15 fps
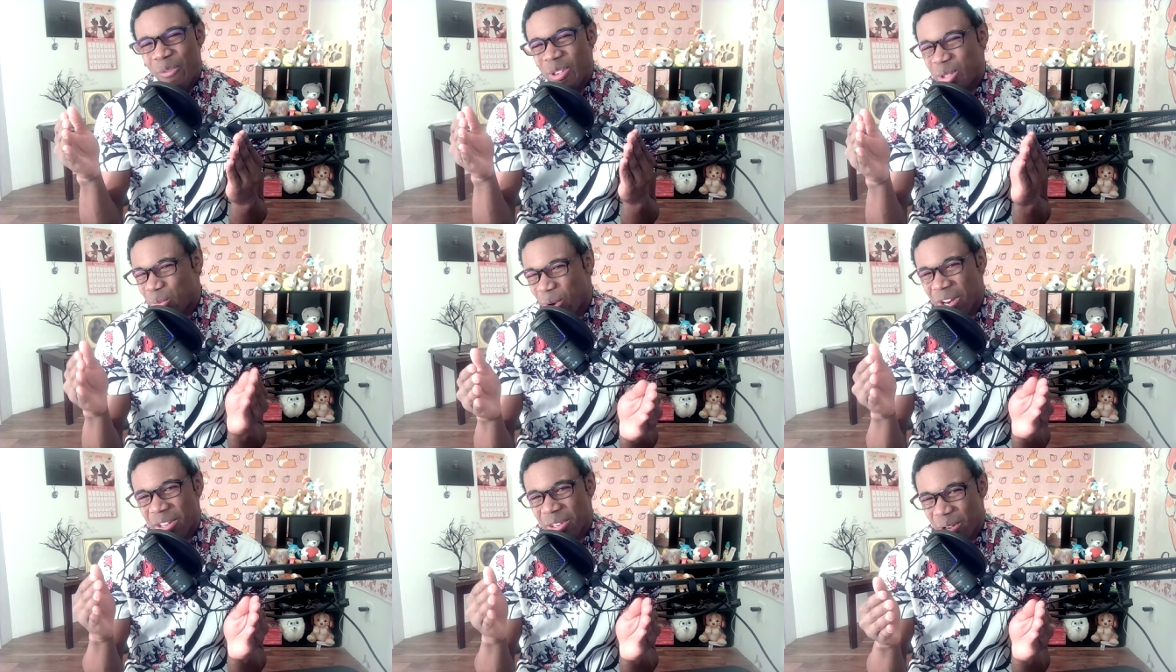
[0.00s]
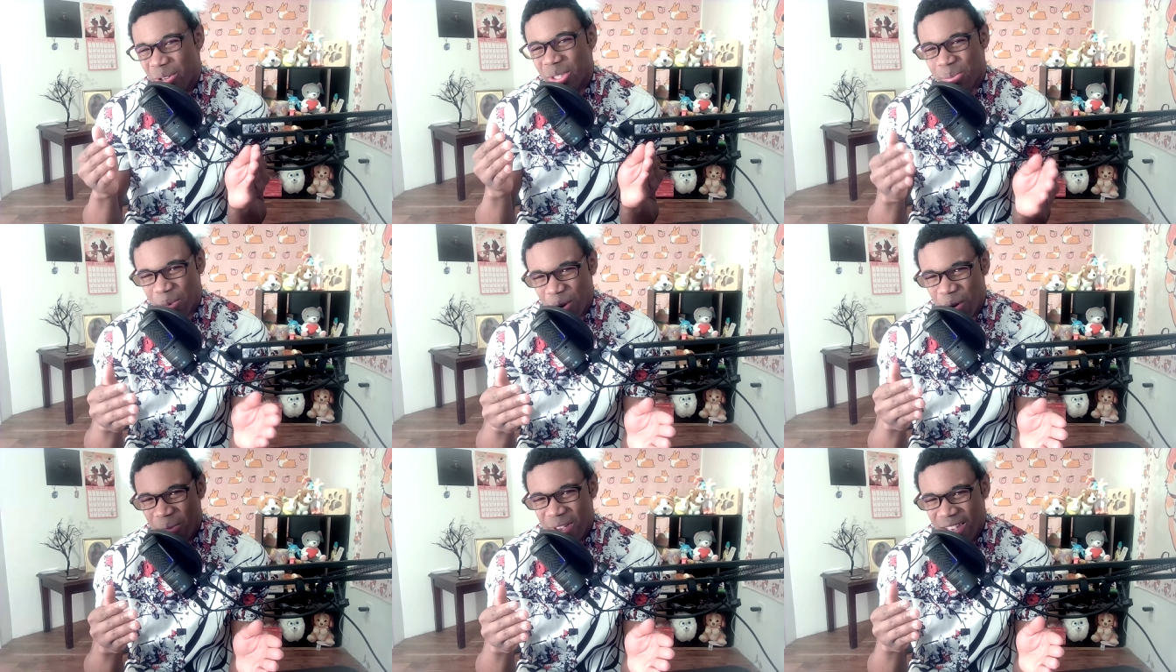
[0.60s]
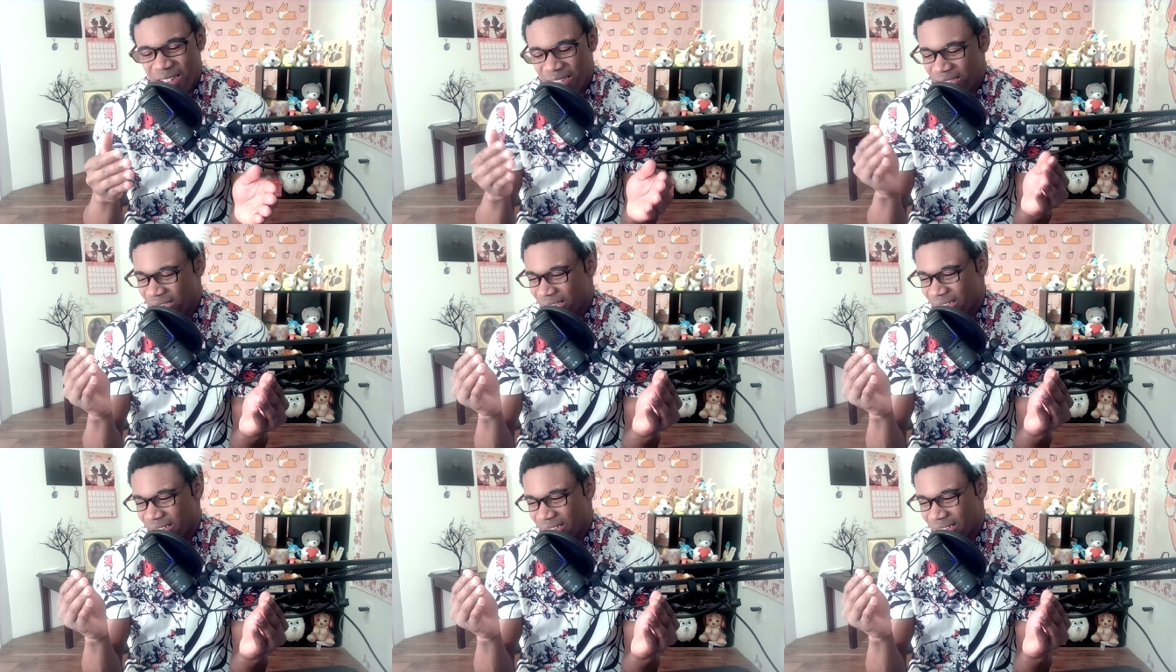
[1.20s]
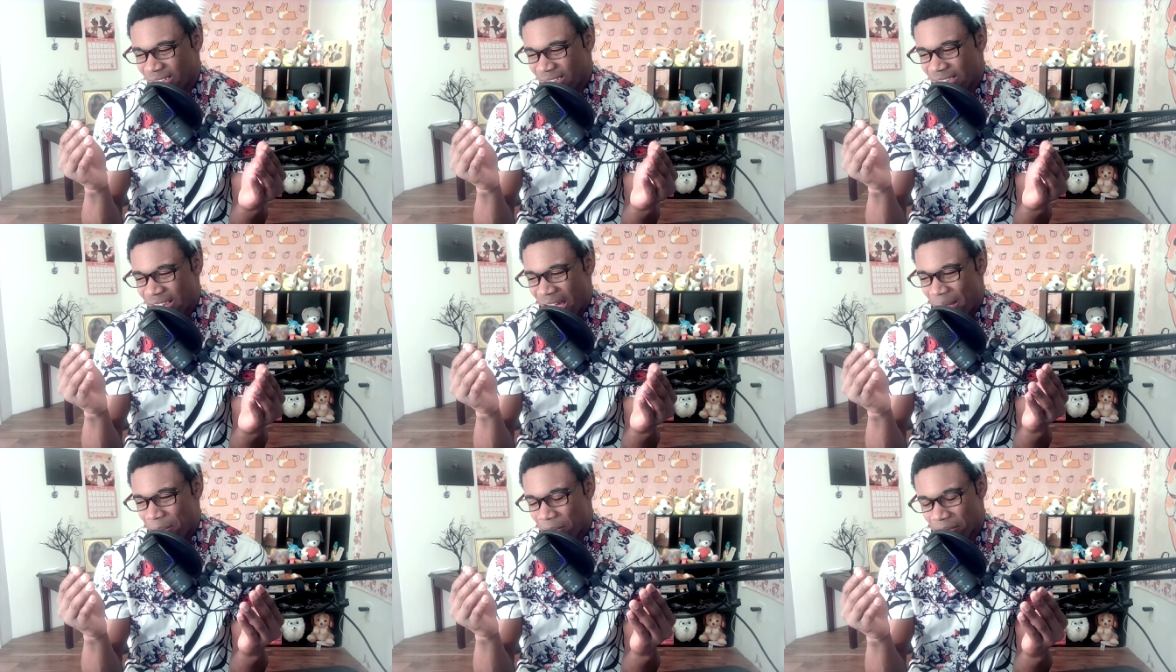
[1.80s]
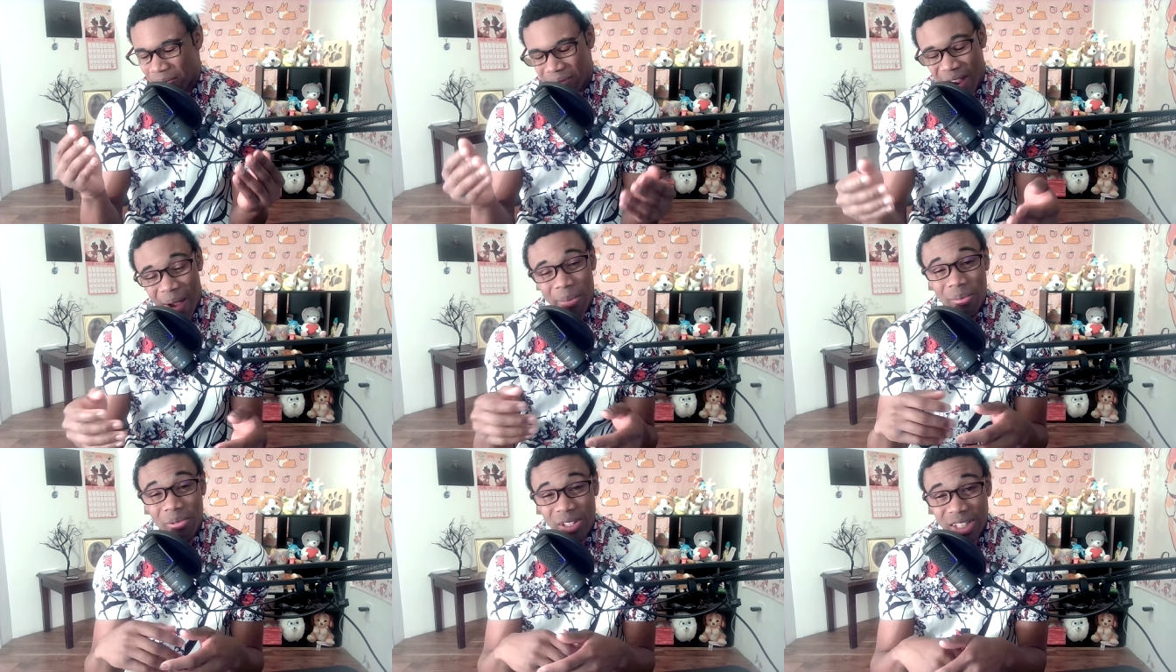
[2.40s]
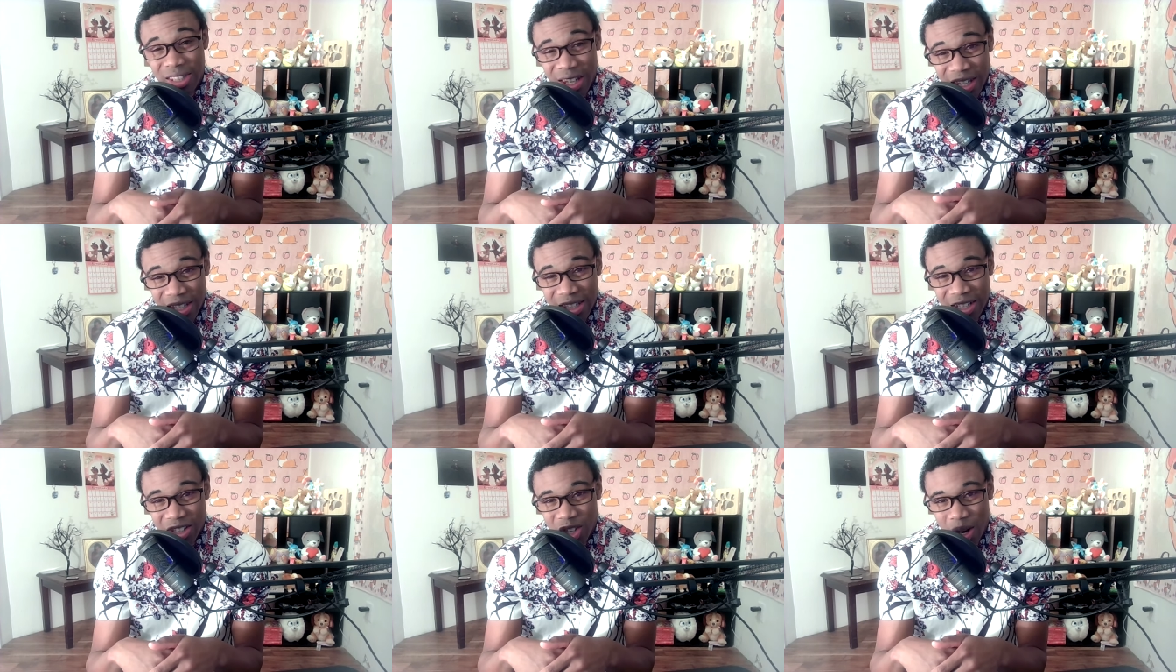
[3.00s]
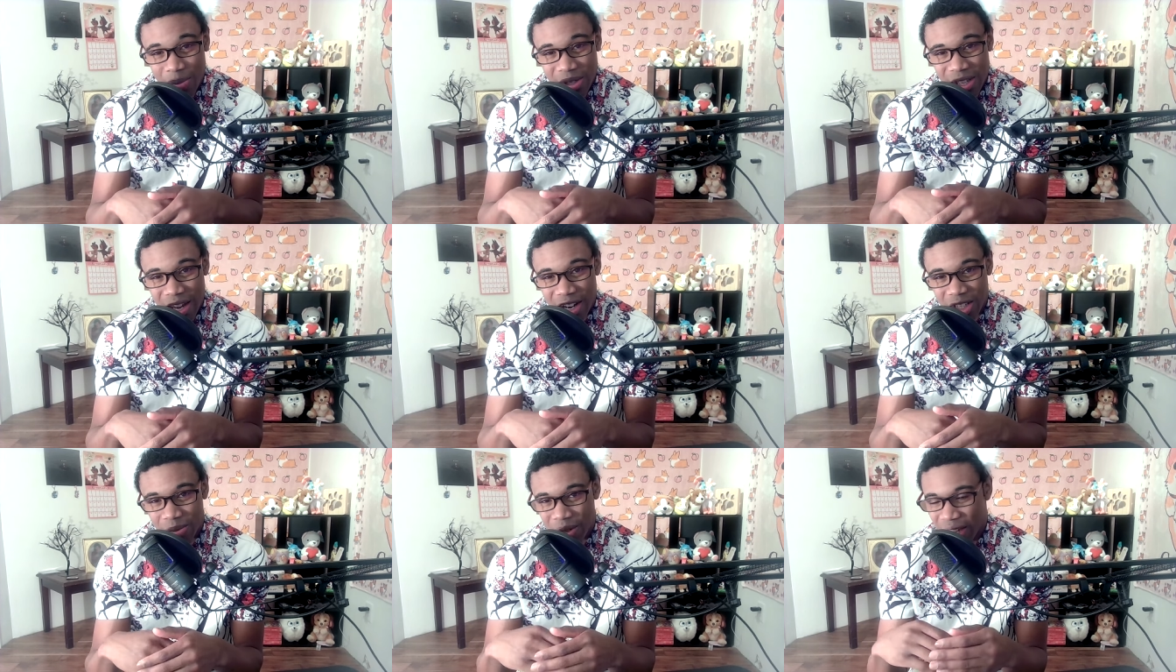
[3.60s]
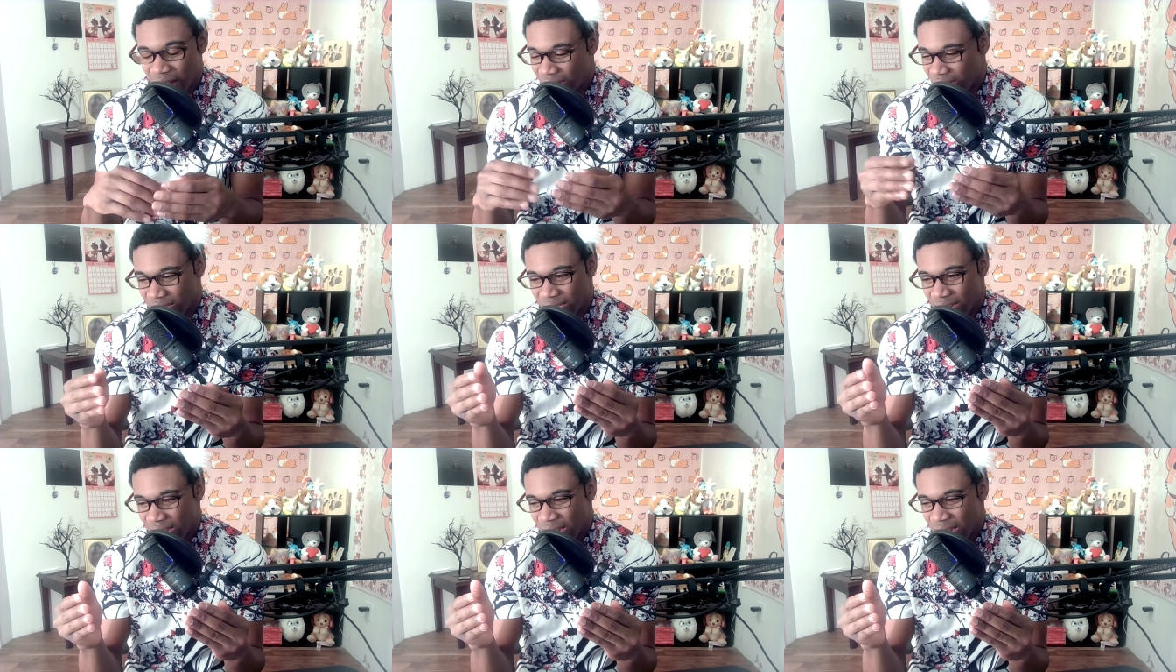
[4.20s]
is one of those movies that probably needed the jump scares because